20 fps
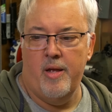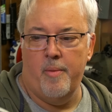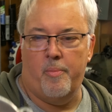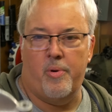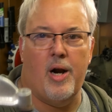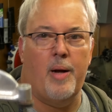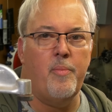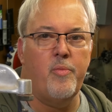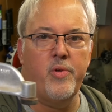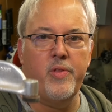
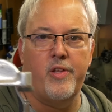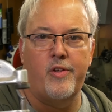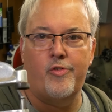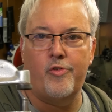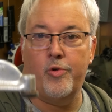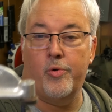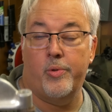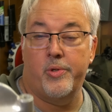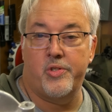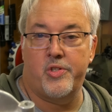Problem with this
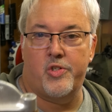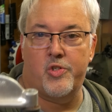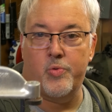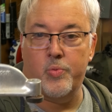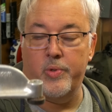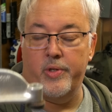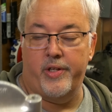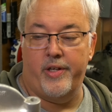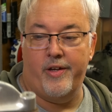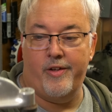tool is it's
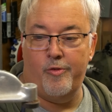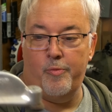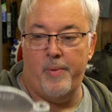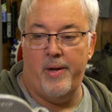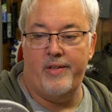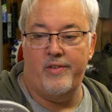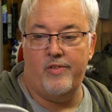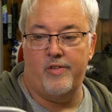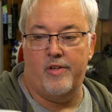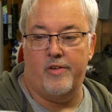really
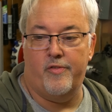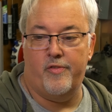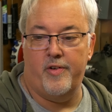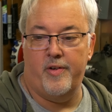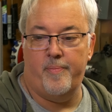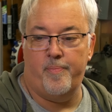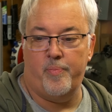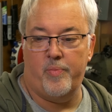expensive,